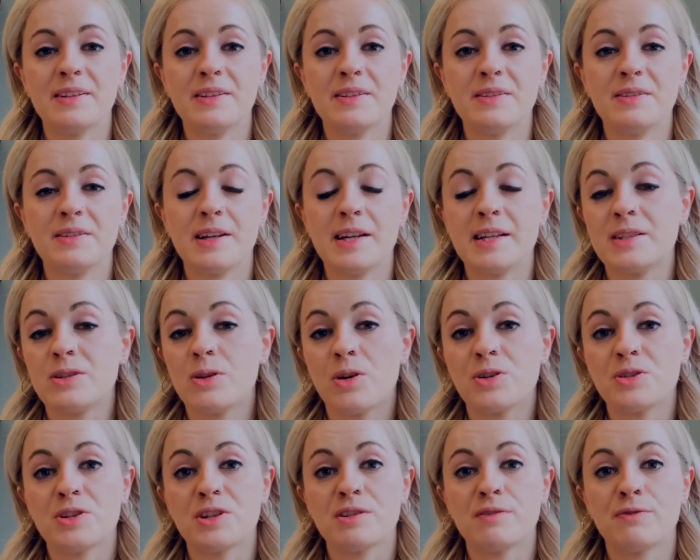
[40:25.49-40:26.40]
It's not
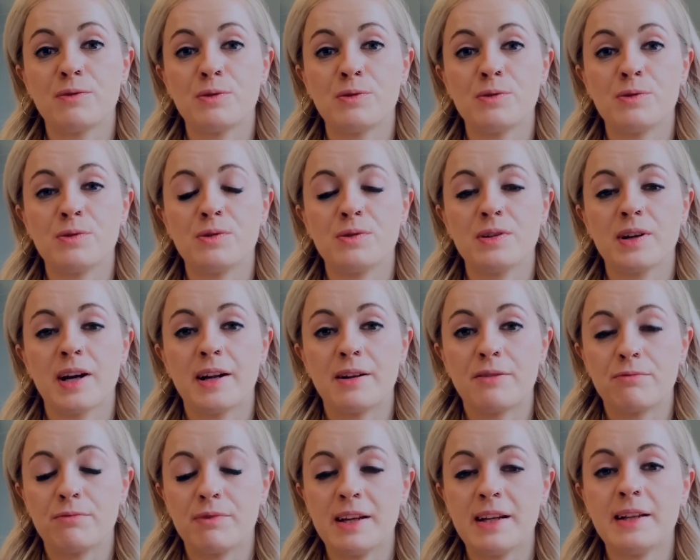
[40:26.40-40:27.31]
just for kind
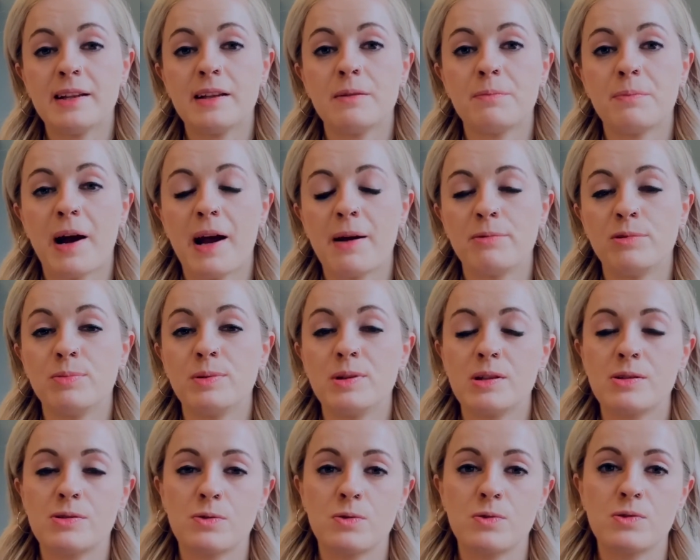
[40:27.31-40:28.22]
of reading the Bible, but
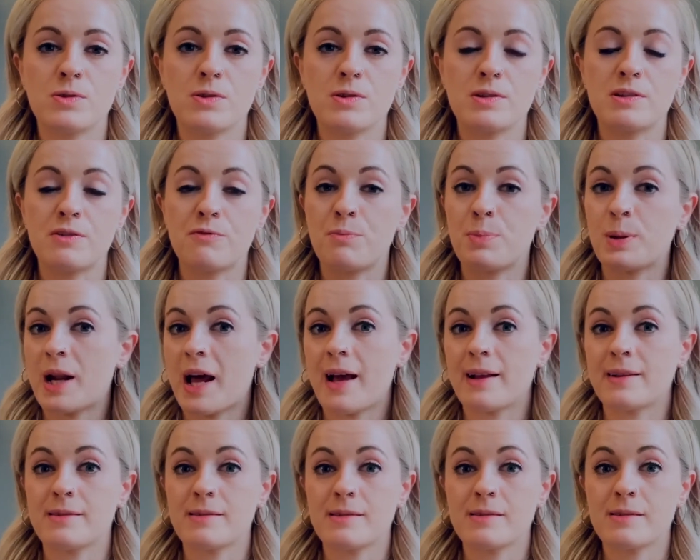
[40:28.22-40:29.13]
there's all sorts of
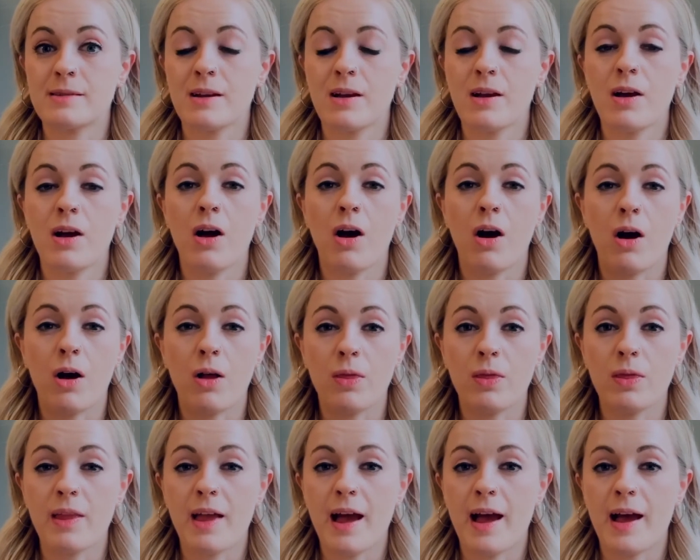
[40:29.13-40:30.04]
plans on
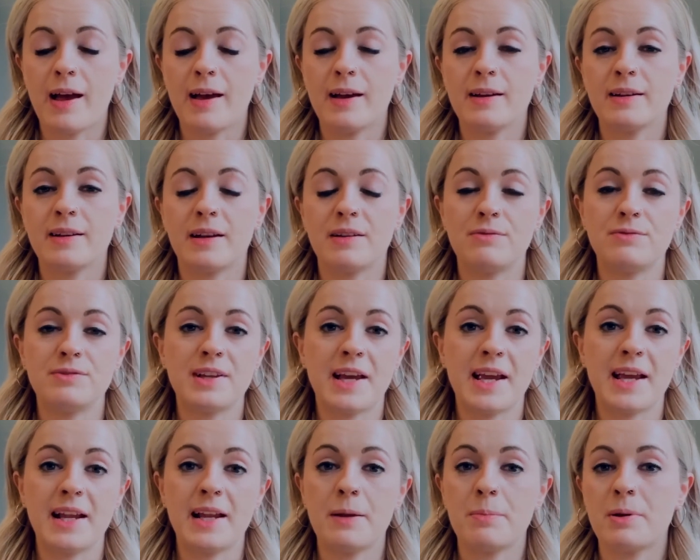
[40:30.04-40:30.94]
there, kind of
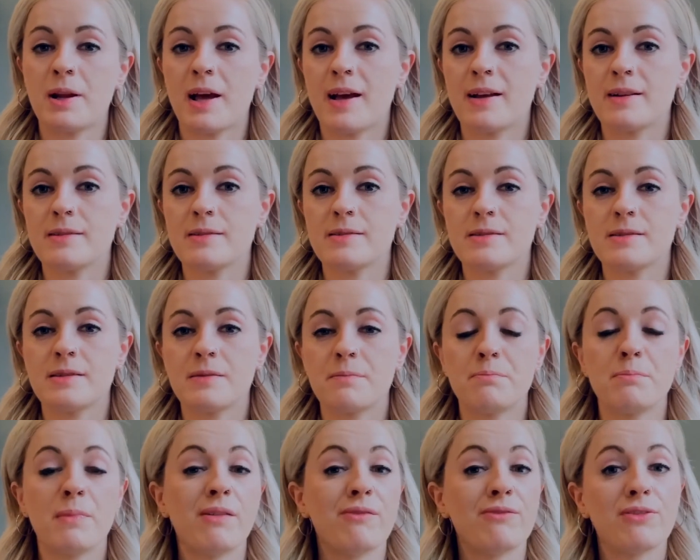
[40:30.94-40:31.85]
daily plans,
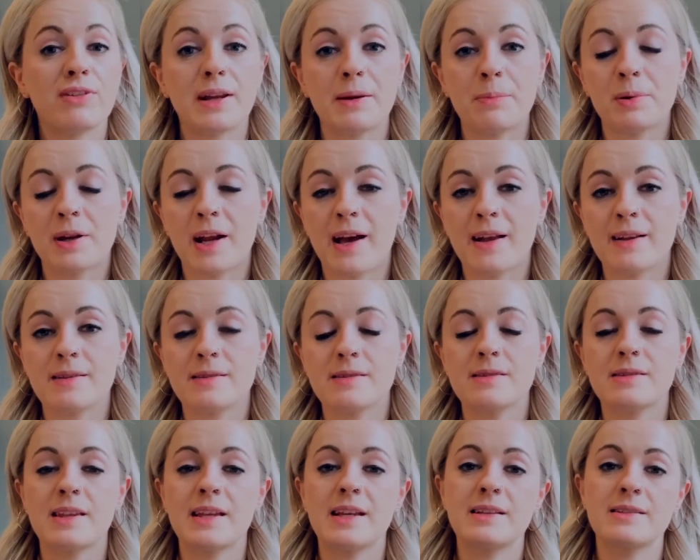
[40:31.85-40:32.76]
monthly plans,
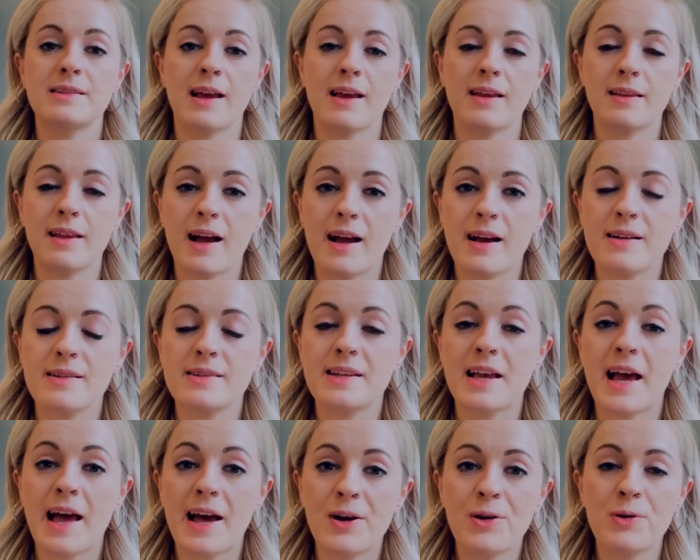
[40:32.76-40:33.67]
things like that to
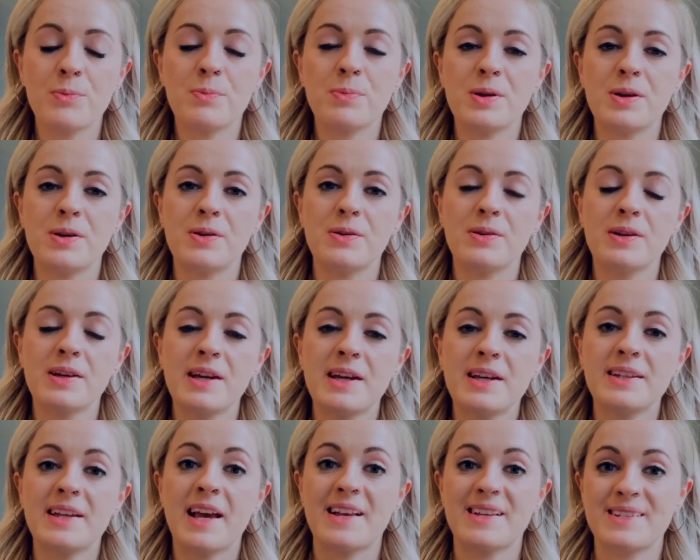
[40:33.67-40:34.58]
help you
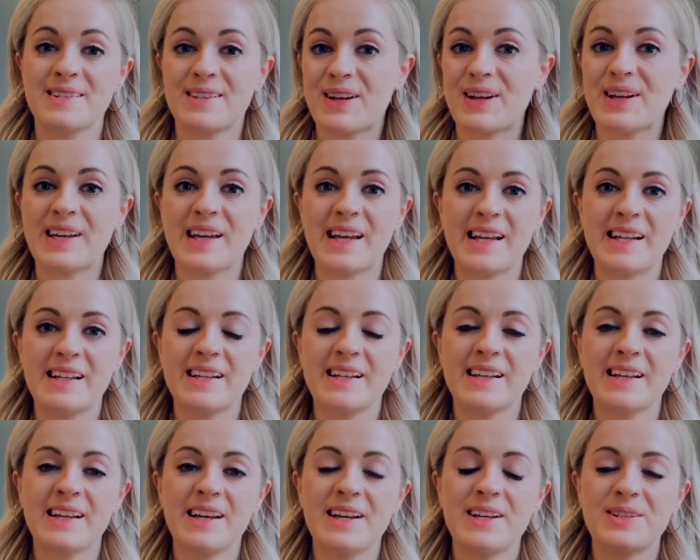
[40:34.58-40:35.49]
get stuck in
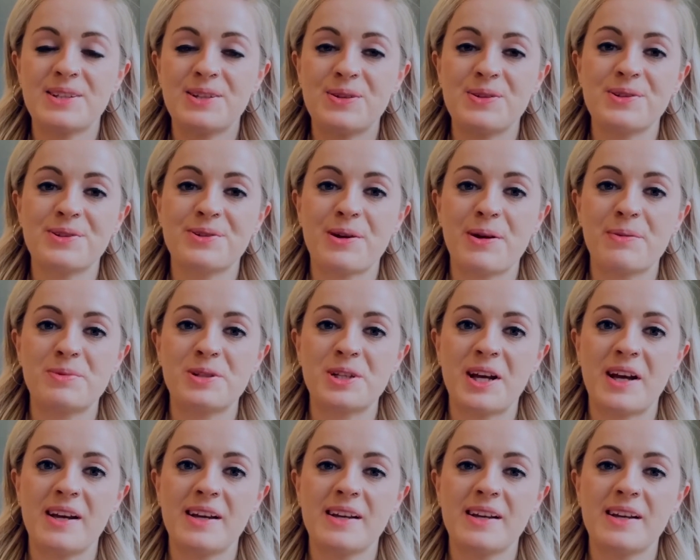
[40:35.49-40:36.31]
to scripture.